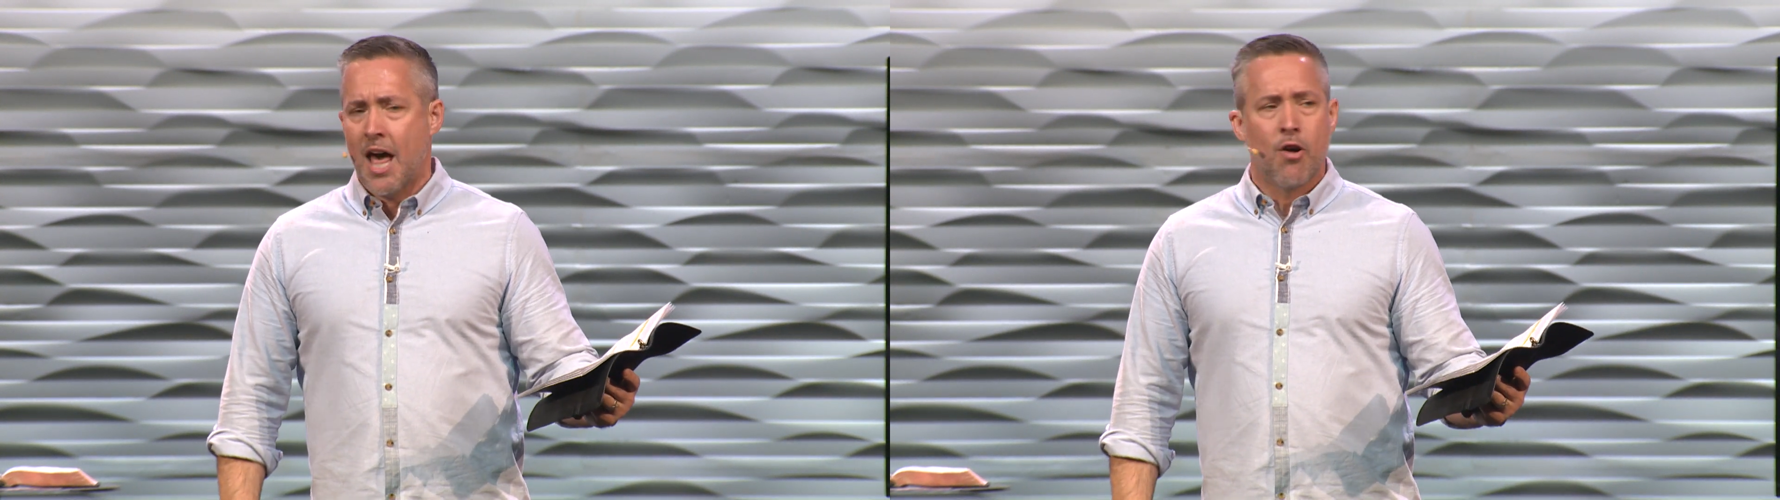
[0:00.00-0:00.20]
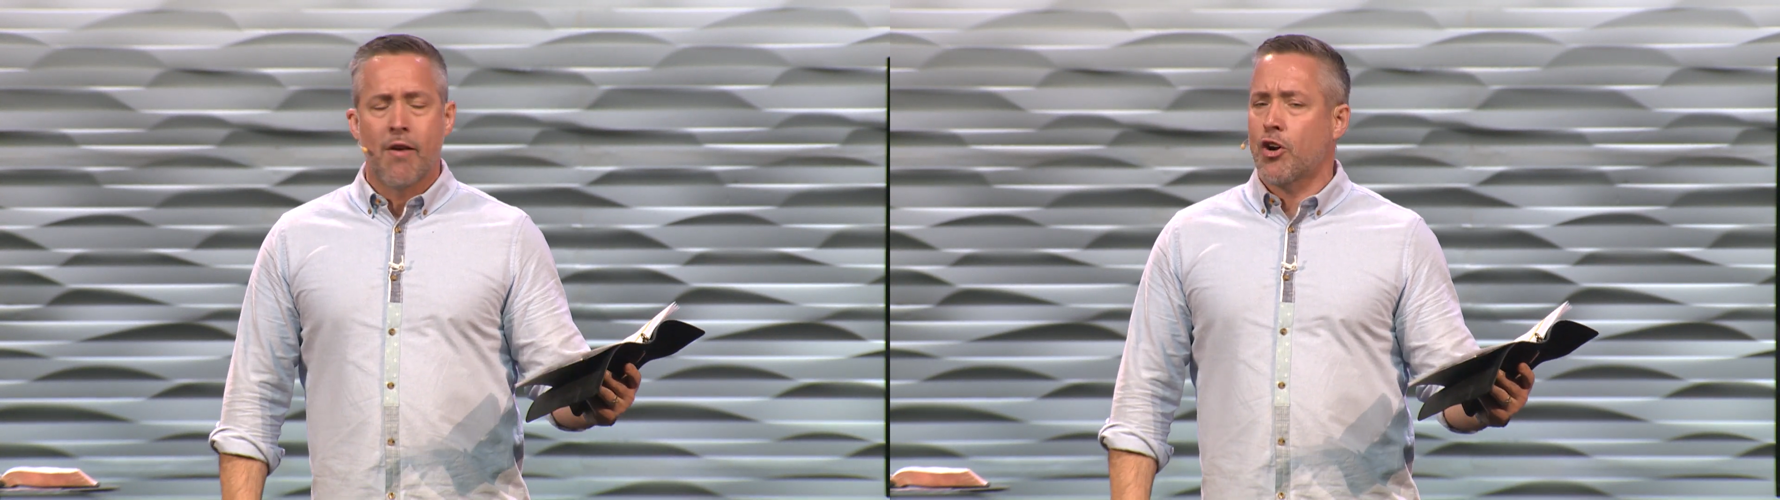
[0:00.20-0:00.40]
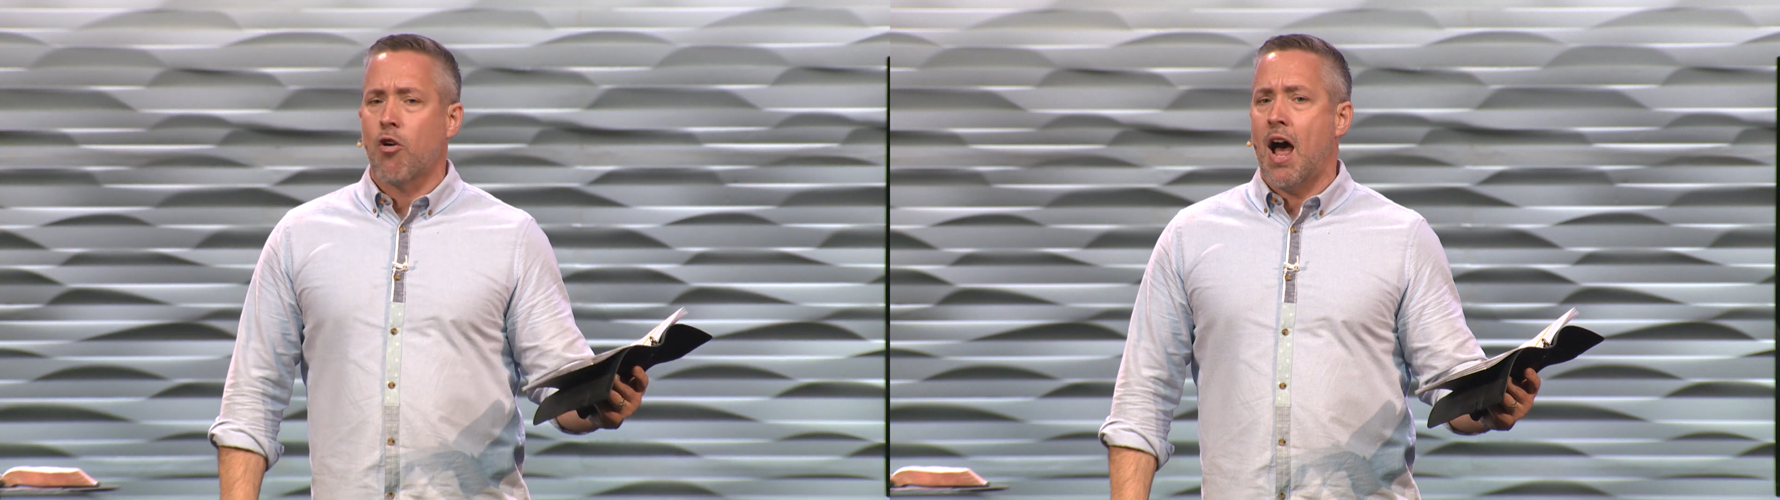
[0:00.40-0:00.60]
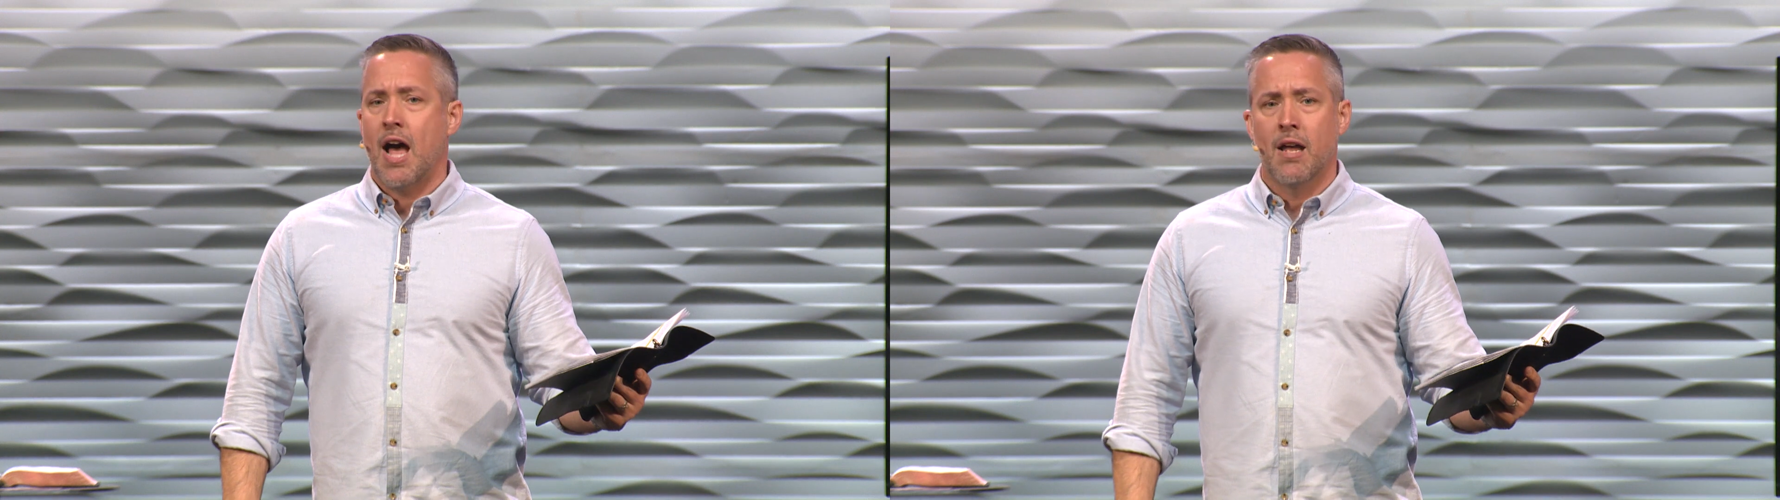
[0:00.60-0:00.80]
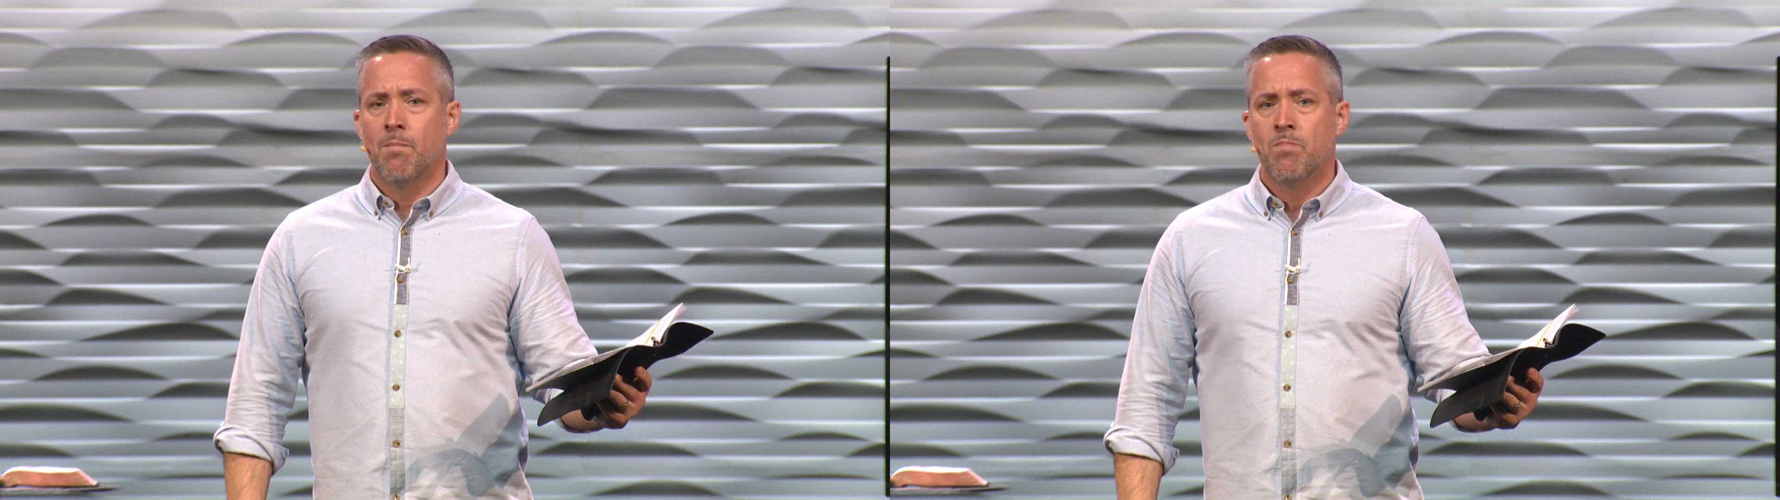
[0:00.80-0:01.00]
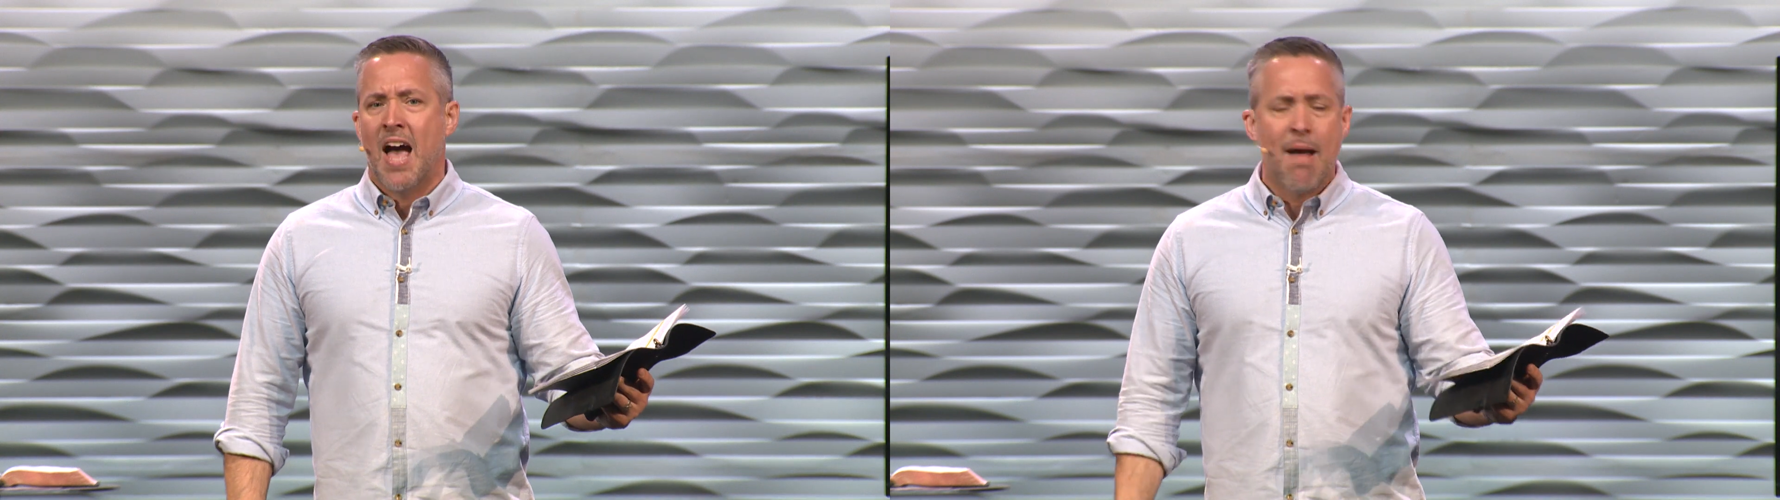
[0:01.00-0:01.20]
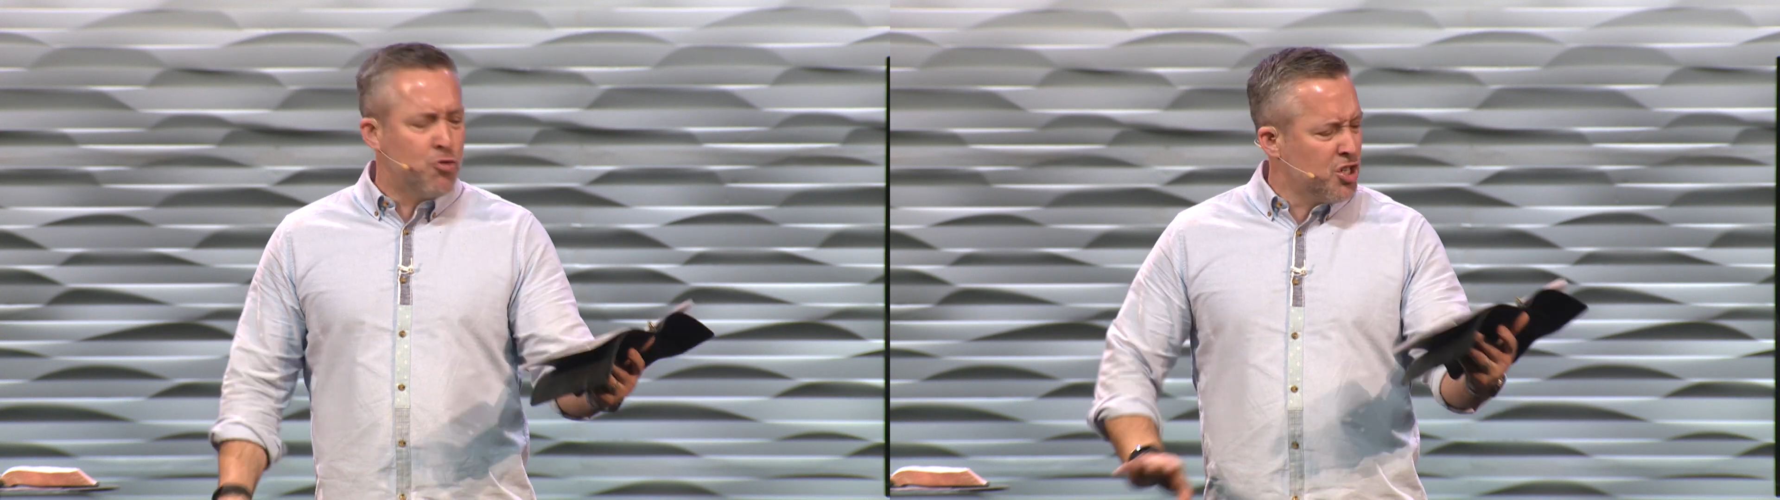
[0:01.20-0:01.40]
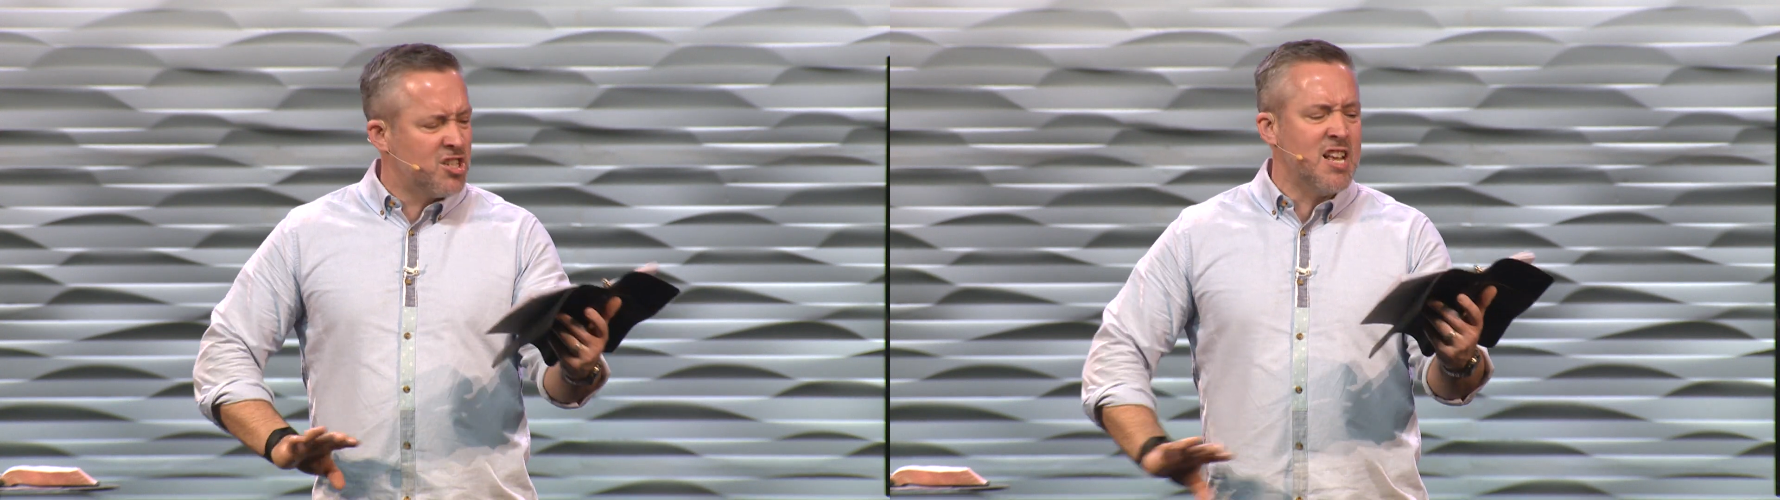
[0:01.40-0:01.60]
I don't ever cry.
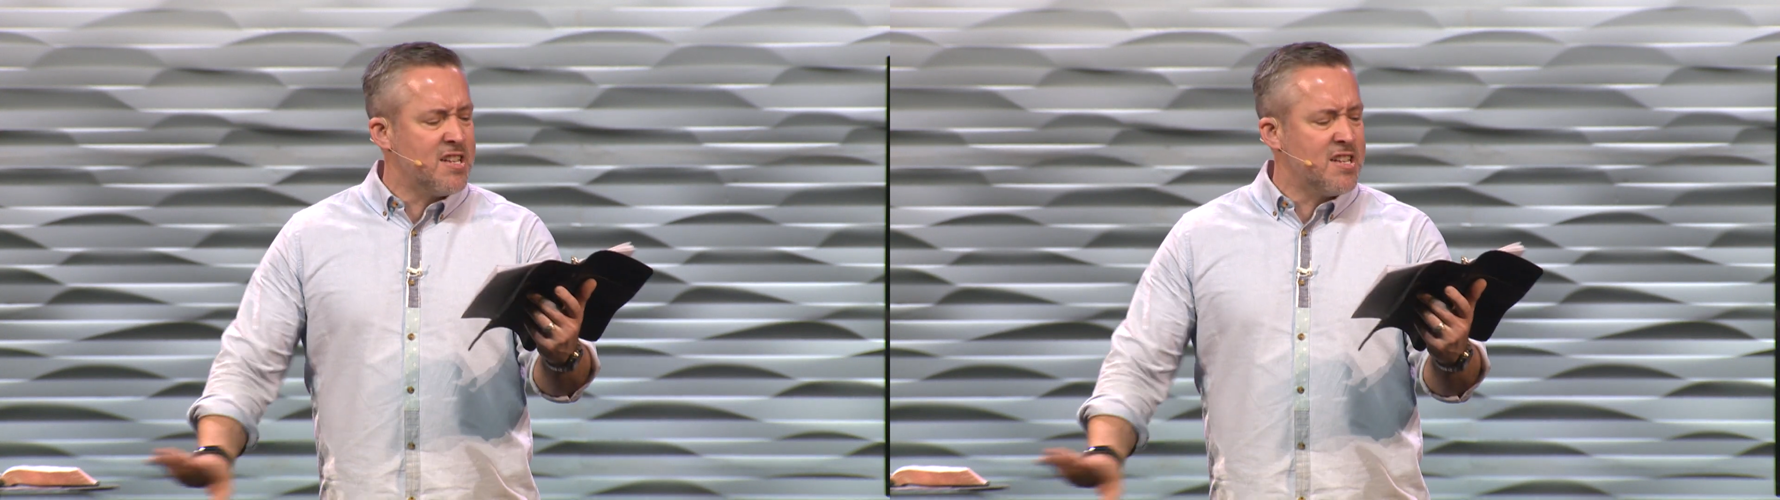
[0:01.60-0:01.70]
I'm just